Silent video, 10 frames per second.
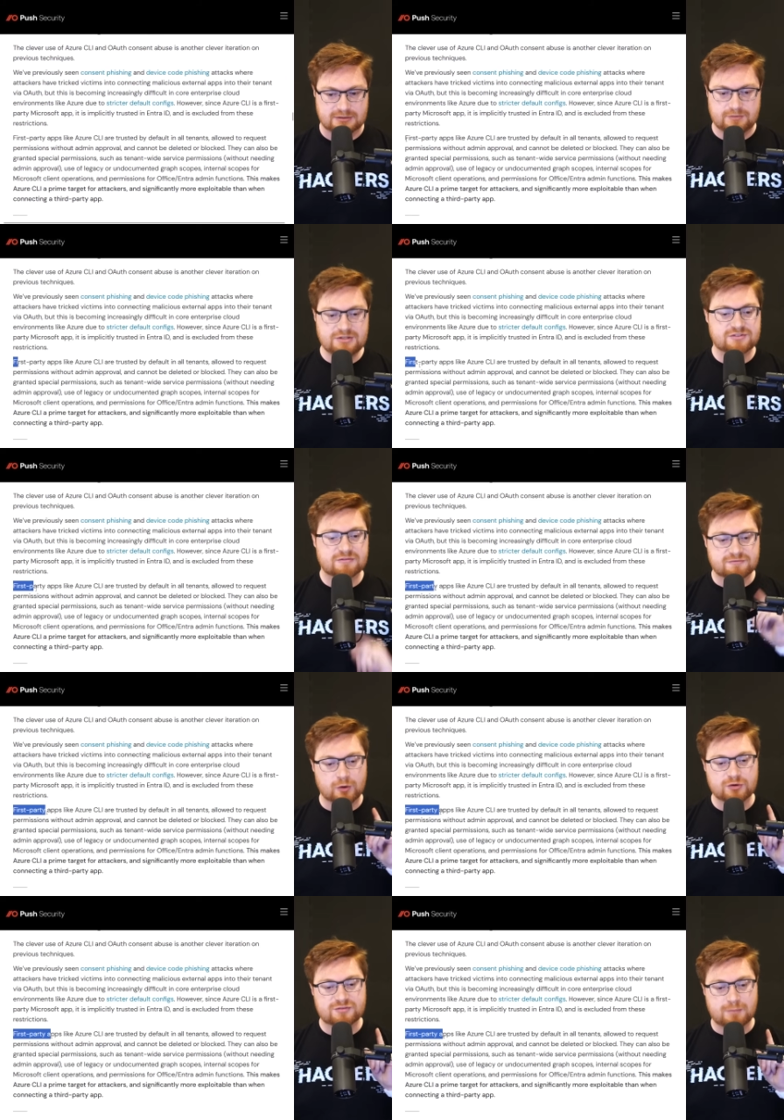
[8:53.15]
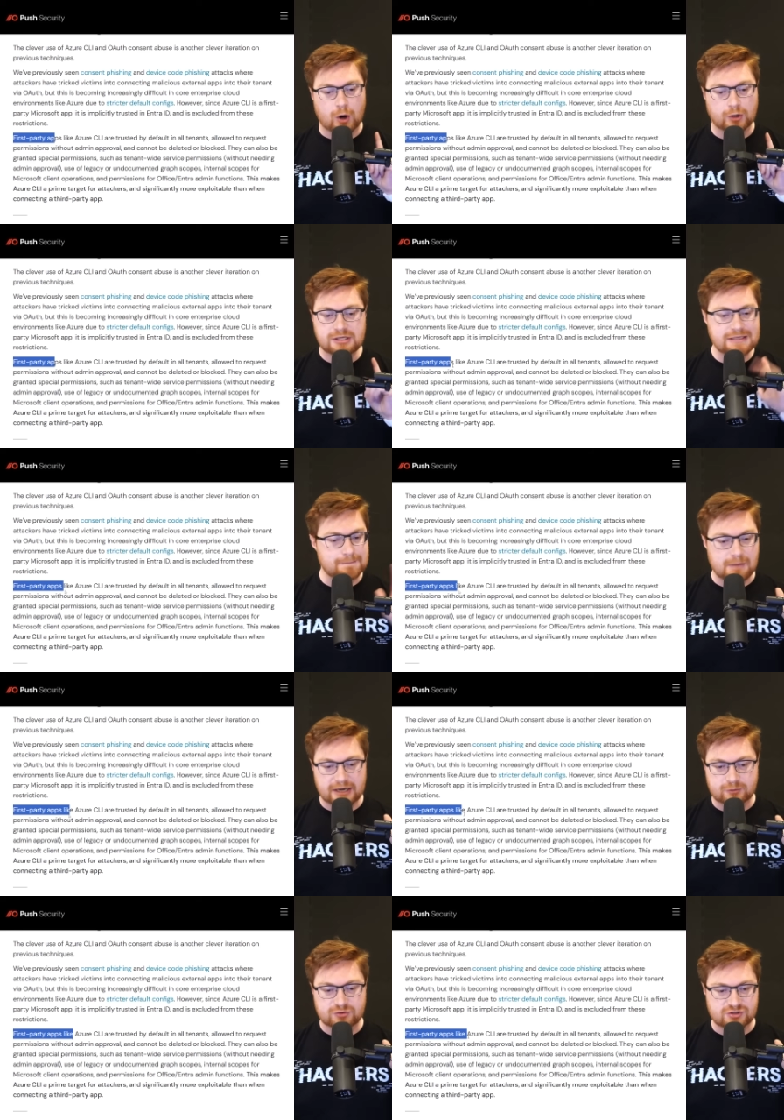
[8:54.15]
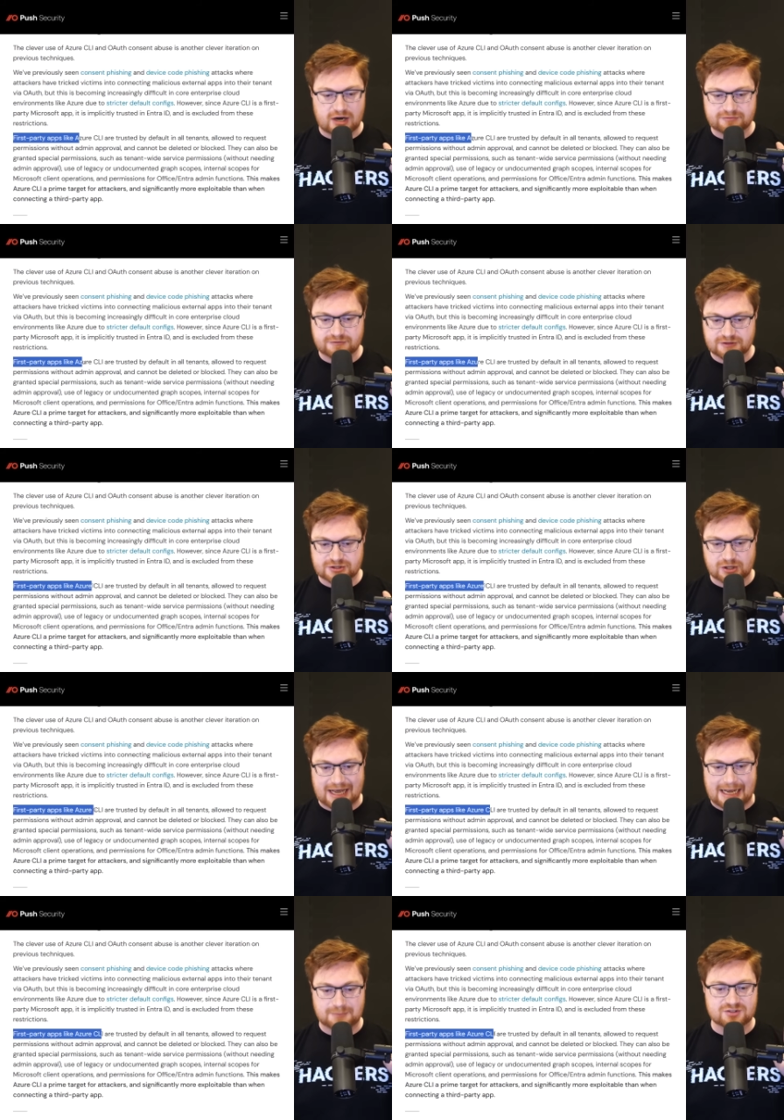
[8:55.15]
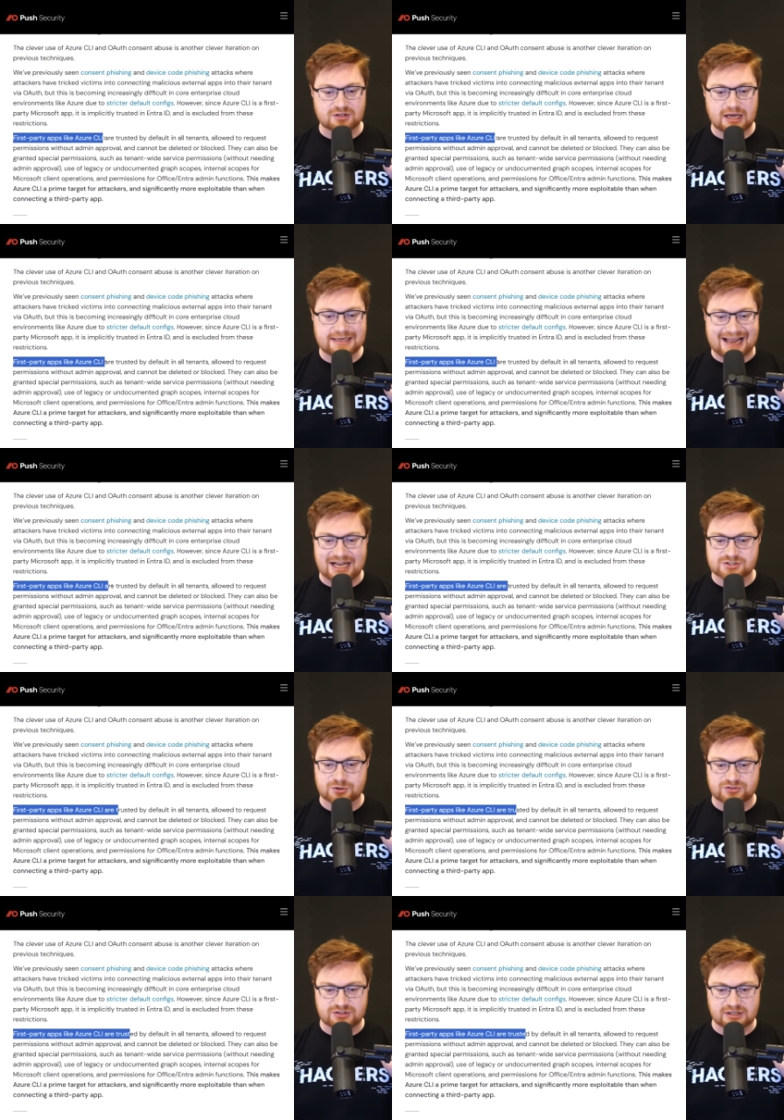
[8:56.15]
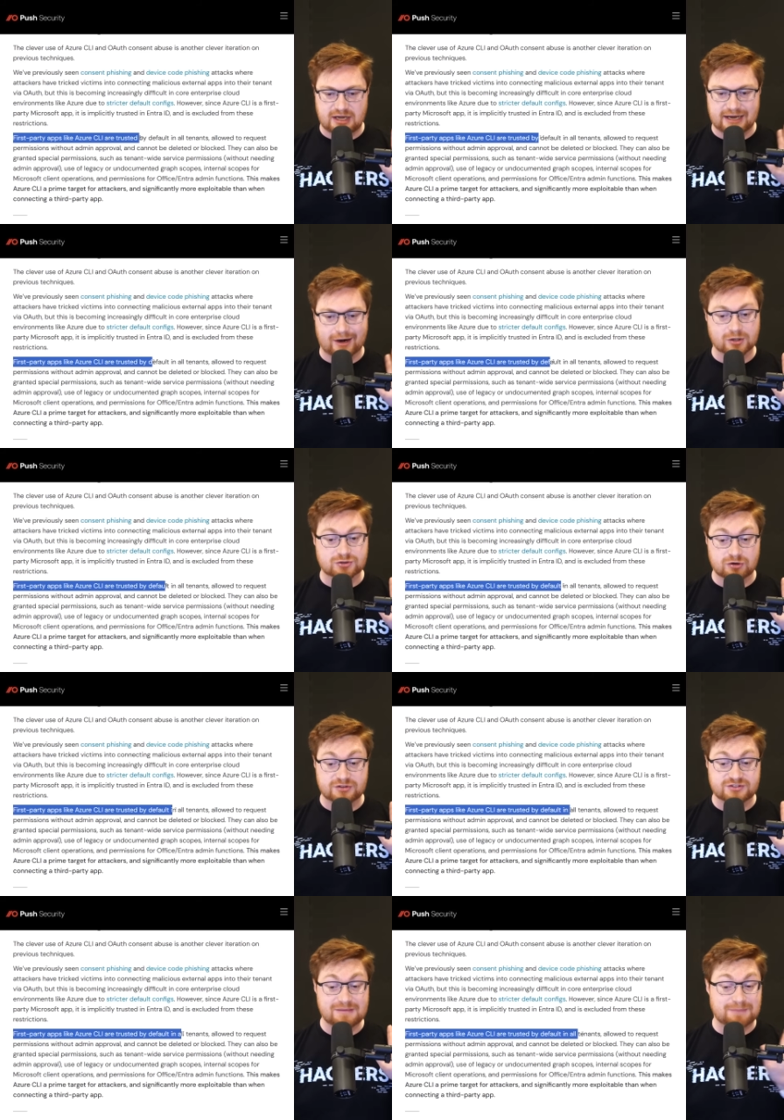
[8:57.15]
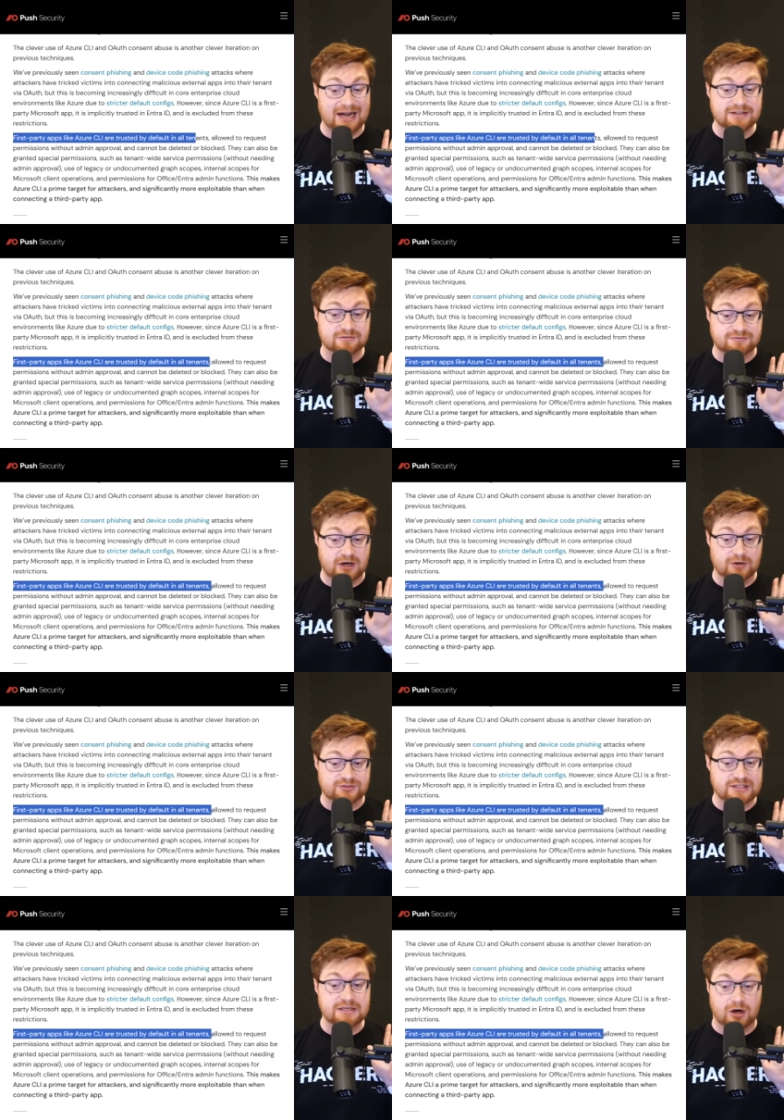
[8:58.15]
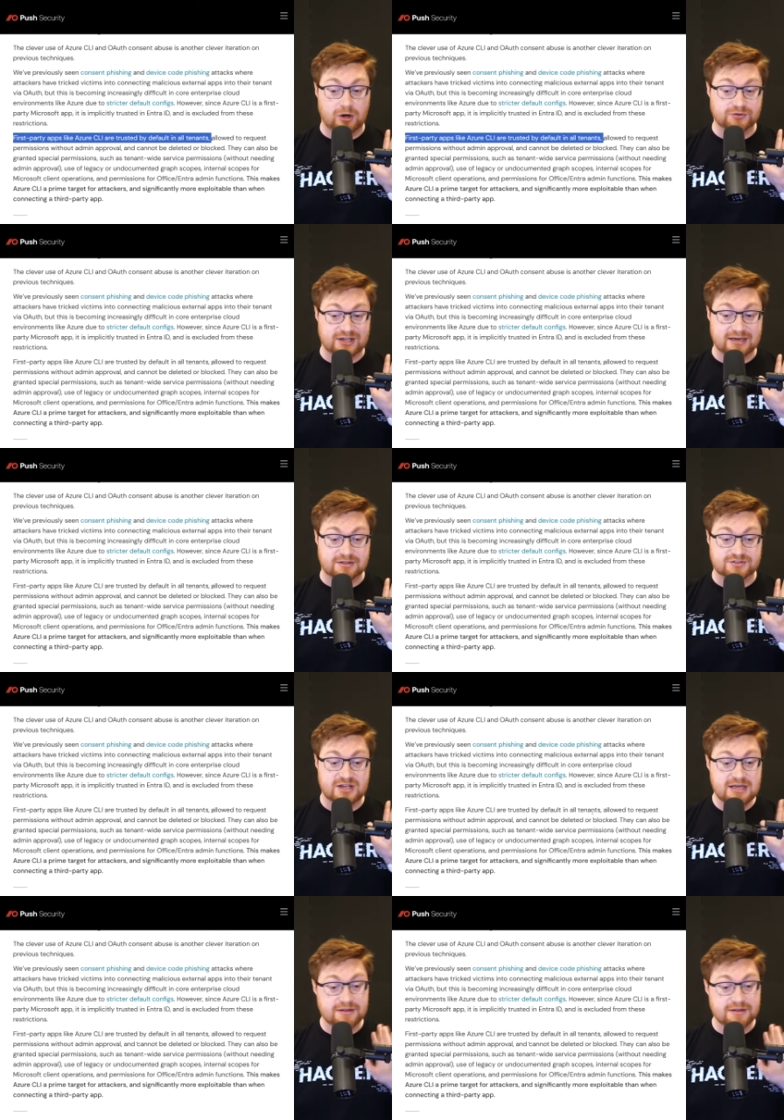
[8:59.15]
These first-party Microsoft official apps like Azure C L I are trusted by default in all tenants.